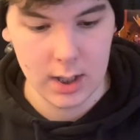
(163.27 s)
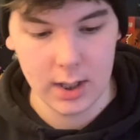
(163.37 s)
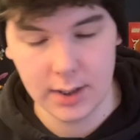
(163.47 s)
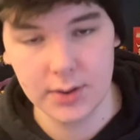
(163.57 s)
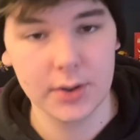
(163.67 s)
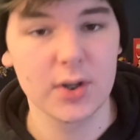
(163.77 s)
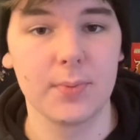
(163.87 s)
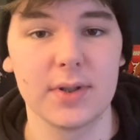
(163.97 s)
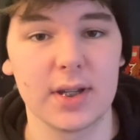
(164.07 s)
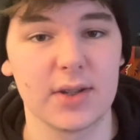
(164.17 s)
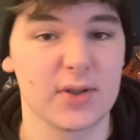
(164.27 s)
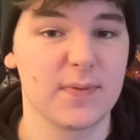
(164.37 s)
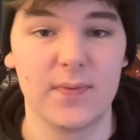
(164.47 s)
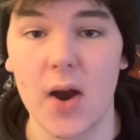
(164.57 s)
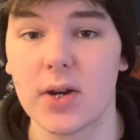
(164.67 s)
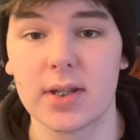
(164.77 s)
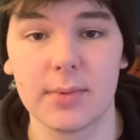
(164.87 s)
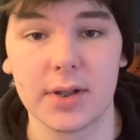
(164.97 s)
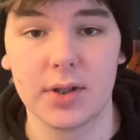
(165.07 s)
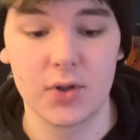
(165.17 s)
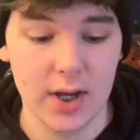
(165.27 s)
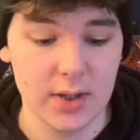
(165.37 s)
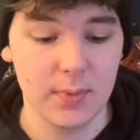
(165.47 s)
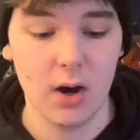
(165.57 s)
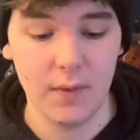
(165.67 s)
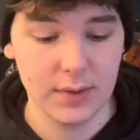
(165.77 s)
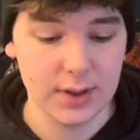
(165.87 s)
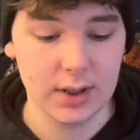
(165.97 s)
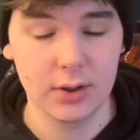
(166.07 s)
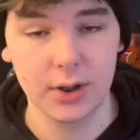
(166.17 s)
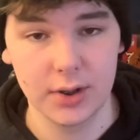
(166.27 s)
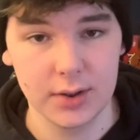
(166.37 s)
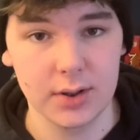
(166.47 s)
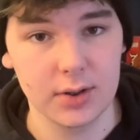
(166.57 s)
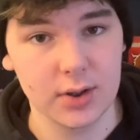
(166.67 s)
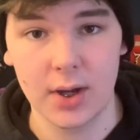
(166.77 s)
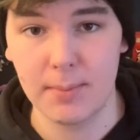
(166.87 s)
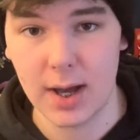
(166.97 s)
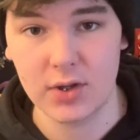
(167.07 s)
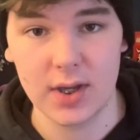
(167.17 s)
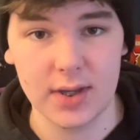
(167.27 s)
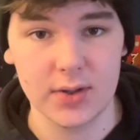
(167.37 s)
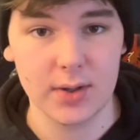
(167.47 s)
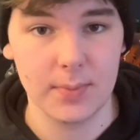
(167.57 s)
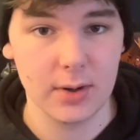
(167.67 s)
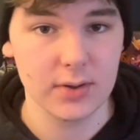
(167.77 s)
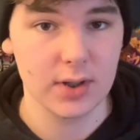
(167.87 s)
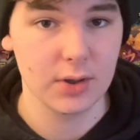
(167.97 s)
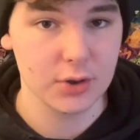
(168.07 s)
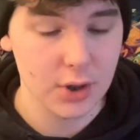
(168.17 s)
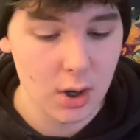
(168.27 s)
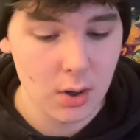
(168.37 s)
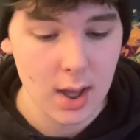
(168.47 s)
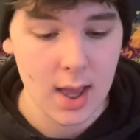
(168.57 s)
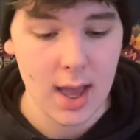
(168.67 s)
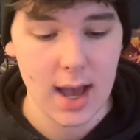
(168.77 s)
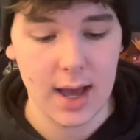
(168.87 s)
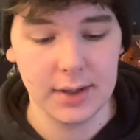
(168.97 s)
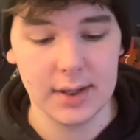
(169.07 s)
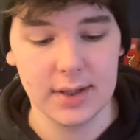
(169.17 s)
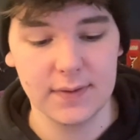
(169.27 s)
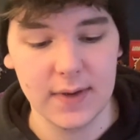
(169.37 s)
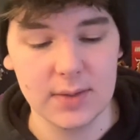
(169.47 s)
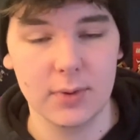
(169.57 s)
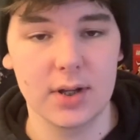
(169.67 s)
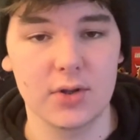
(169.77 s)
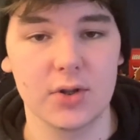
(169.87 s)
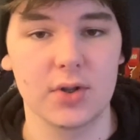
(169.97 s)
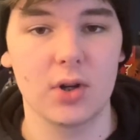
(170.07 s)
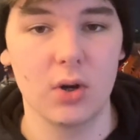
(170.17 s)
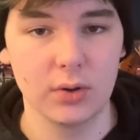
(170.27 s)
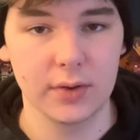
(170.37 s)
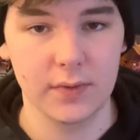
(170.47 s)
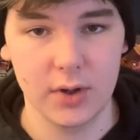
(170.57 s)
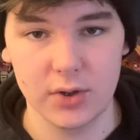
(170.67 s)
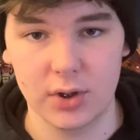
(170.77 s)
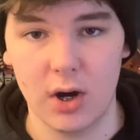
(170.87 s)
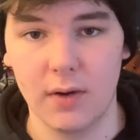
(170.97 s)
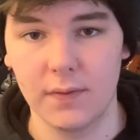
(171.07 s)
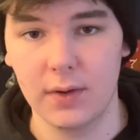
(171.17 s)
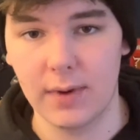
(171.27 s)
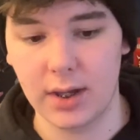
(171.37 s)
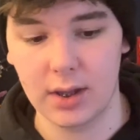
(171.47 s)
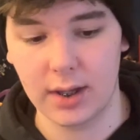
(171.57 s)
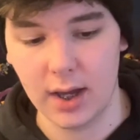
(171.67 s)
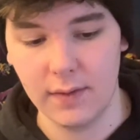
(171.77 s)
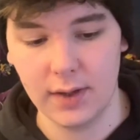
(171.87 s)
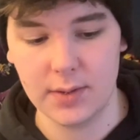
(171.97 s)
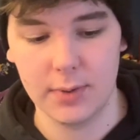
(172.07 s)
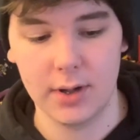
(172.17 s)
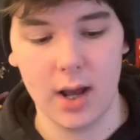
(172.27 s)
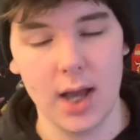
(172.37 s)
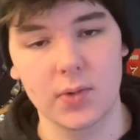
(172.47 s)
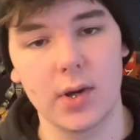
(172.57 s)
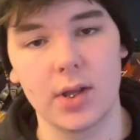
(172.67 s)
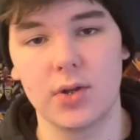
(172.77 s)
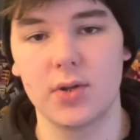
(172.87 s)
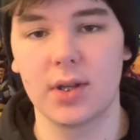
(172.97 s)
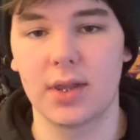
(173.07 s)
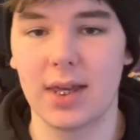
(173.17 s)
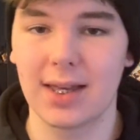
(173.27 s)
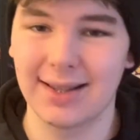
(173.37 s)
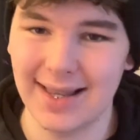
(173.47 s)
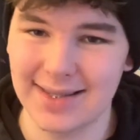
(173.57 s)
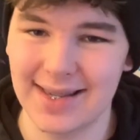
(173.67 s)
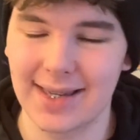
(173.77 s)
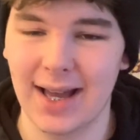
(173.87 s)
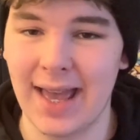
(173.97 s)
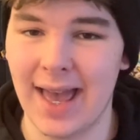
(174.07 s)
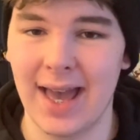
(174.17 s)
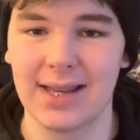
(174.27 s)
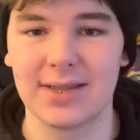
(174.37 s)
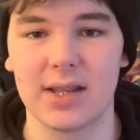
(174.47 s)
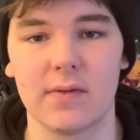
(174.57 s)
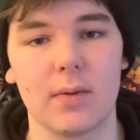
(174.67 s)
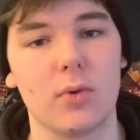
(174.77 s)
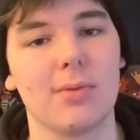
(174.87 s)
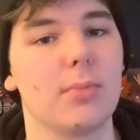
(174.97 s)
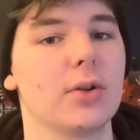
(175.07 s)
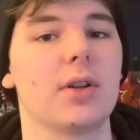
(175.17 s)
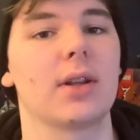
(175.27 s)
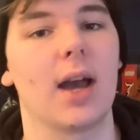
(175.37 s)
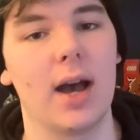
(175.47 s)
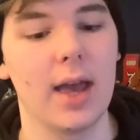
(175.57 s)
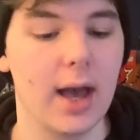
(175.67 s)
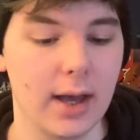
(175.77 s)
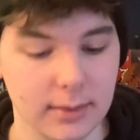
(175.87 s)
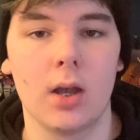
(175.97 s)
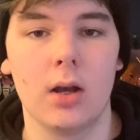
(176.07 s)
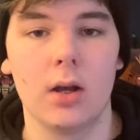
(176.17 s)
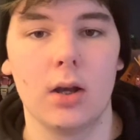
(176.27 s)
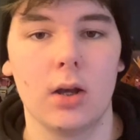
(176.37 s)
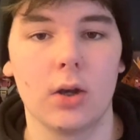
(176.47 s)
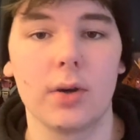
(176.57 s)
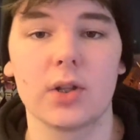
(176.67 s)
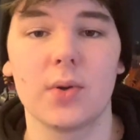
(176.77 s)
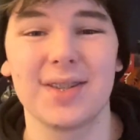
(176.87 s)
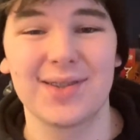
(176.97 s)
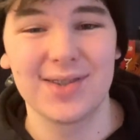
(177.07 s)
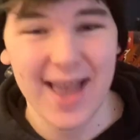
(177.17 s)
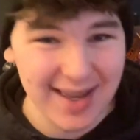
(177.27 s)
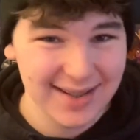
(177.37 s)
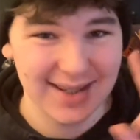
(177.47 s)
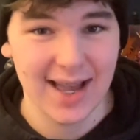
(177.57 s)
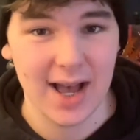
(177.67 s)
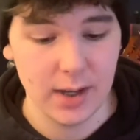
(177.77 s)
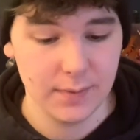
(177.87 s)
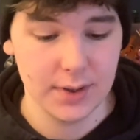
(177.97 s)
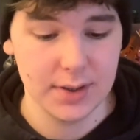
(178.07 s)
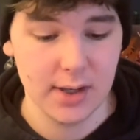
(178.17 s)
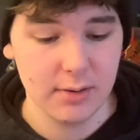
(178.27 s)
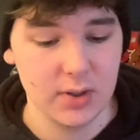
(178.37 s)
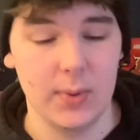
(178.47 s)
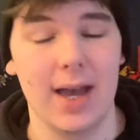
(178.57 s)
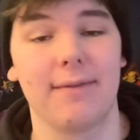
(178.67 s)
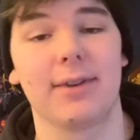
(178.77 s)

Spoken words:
His torso printing is just very similar to Jay's, but obviously coloured to match his appearance in the show, and his face print is just an older version of the regular Kai face print, as well as using the classic Kai hair instead of the more modern Kai hair. Going on to our second Kai of the series, we have